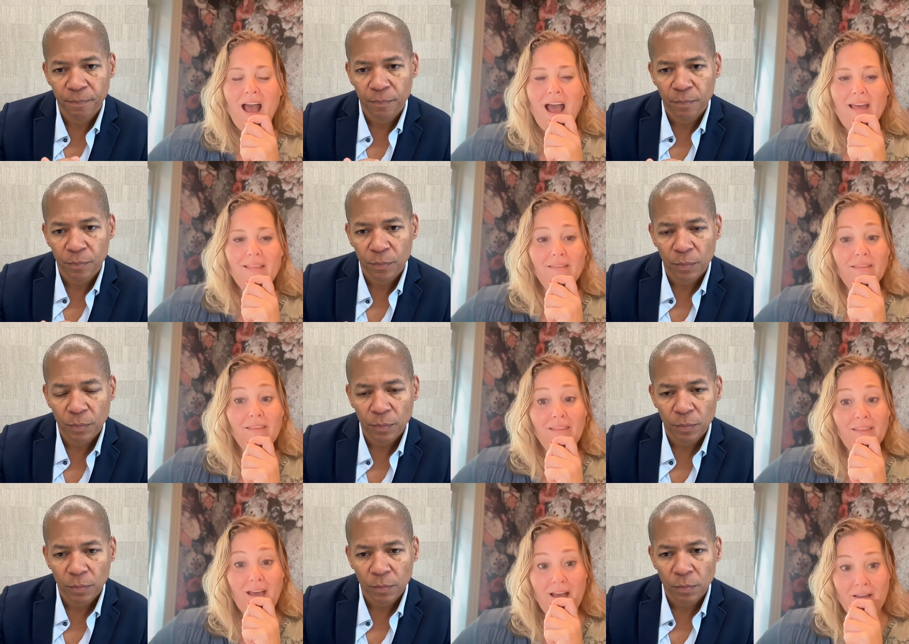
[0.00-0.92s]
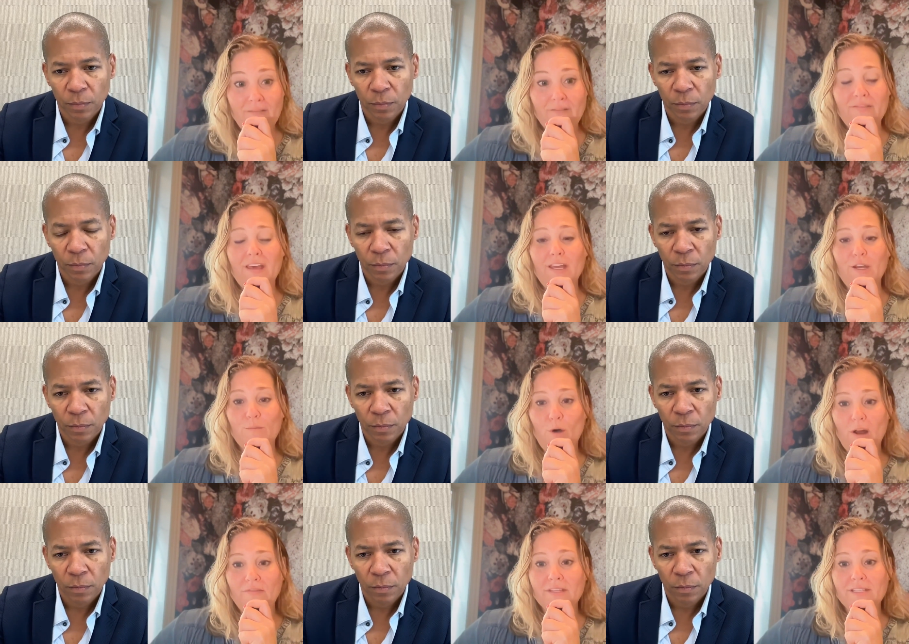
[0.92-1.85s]
Speaker 1: I love that you
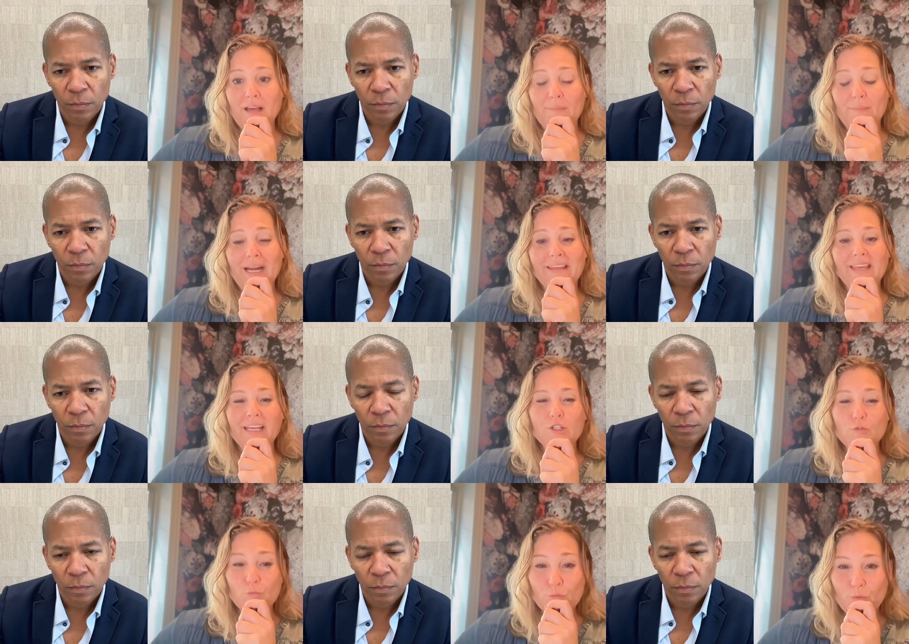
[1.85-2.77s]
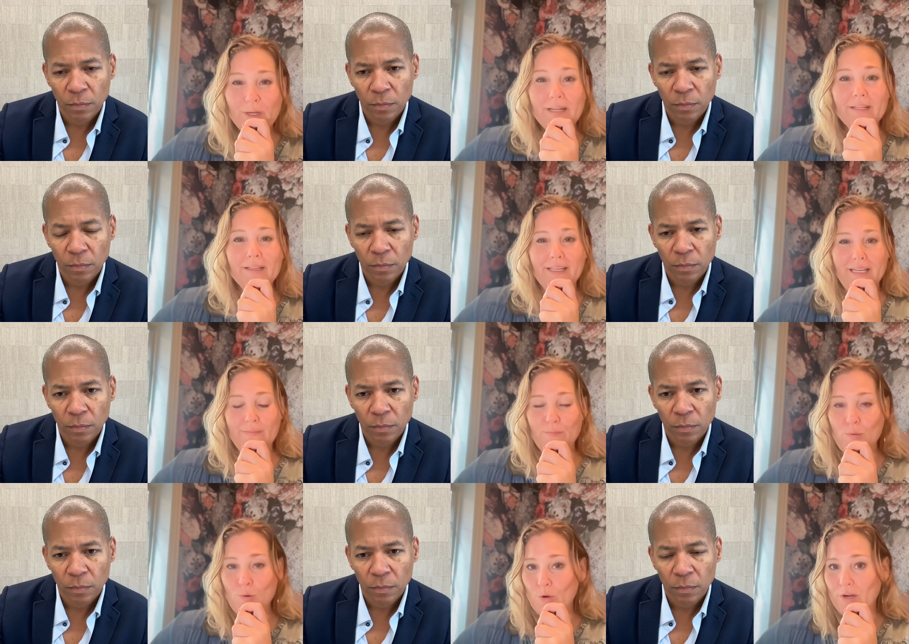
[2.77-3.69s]
brought this up. And I think it's really
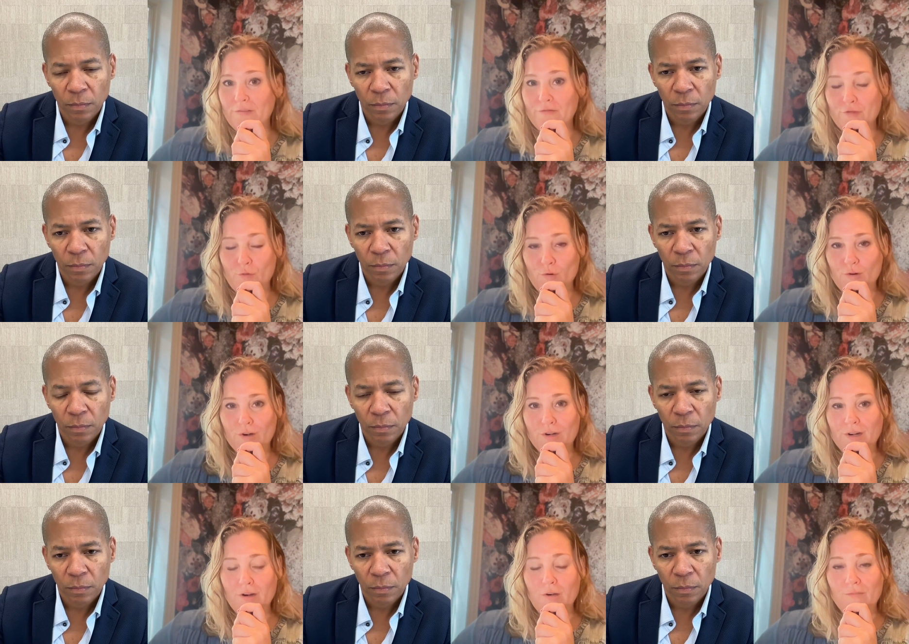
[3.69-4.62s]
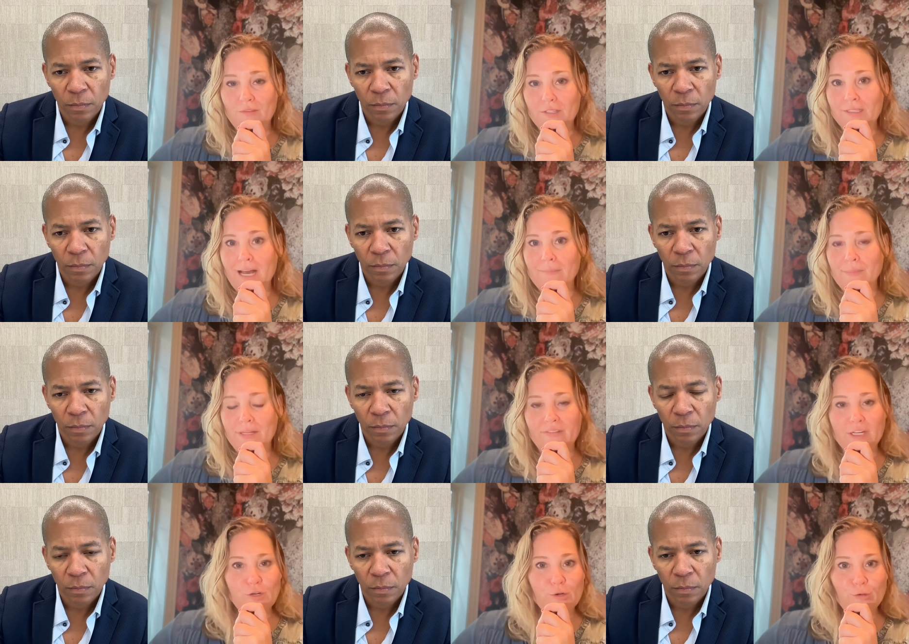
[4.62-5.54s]
important for hopeful adoptive and
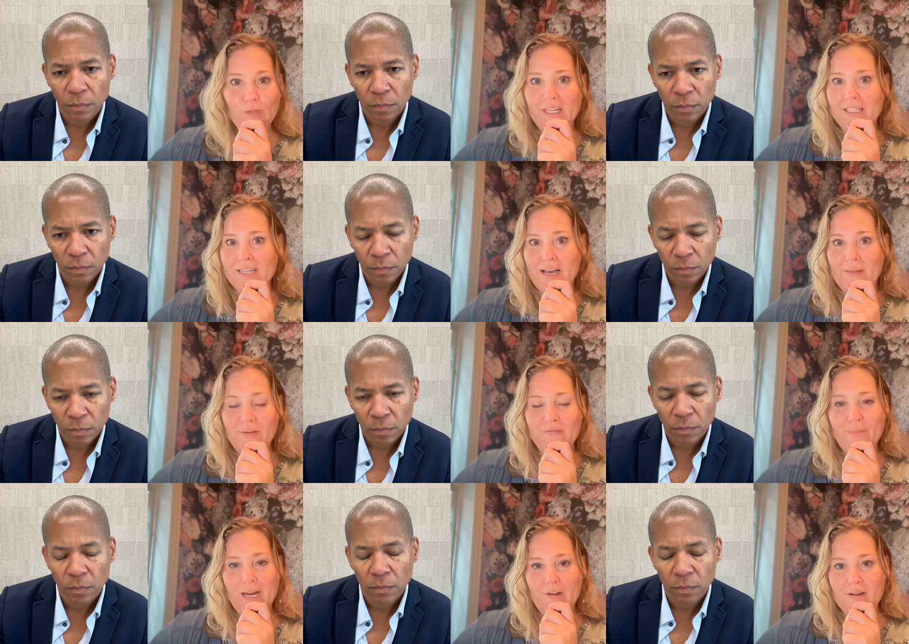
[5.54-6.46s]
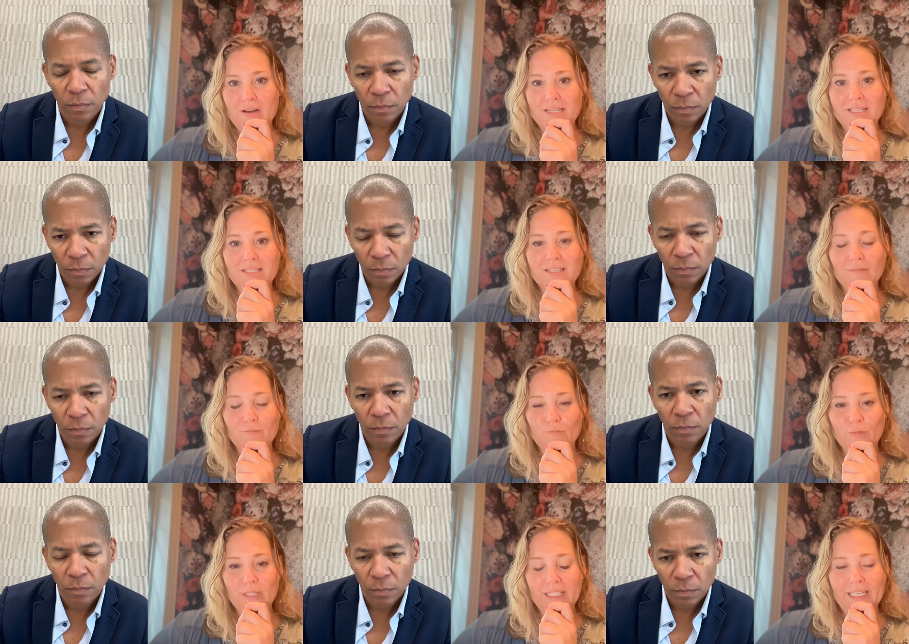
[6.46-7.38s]
newly adoptive parents to
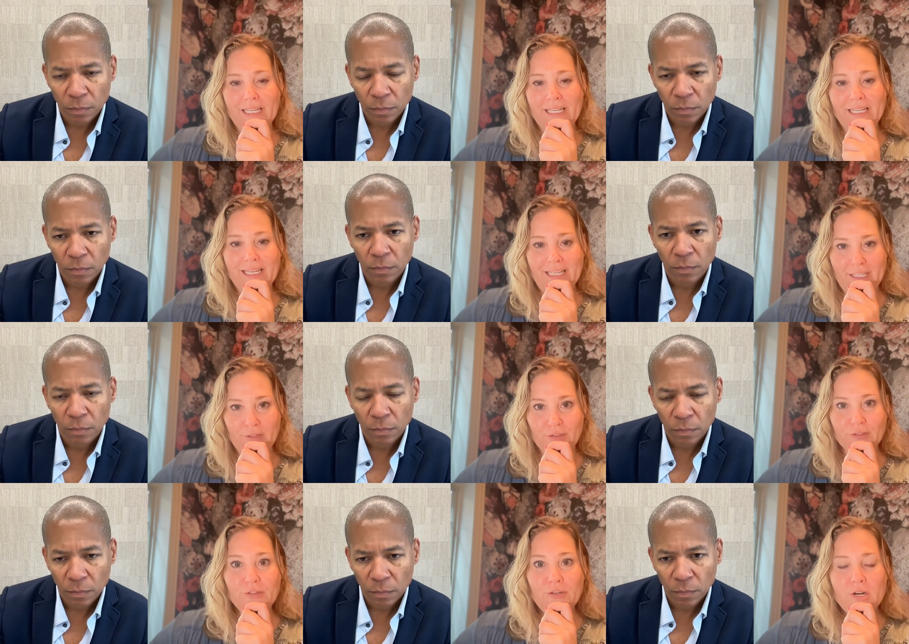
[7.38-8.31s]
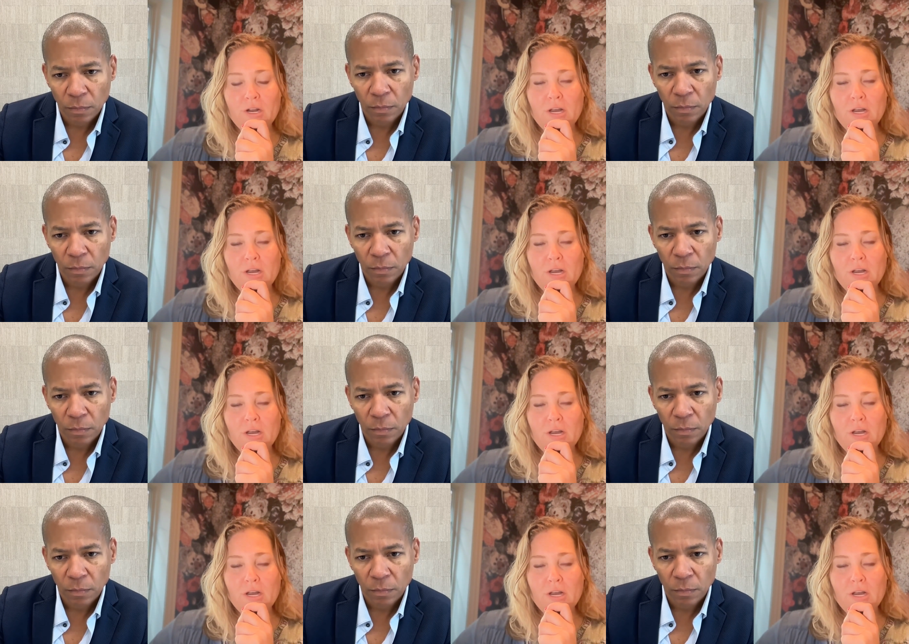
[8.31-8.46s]
really hear.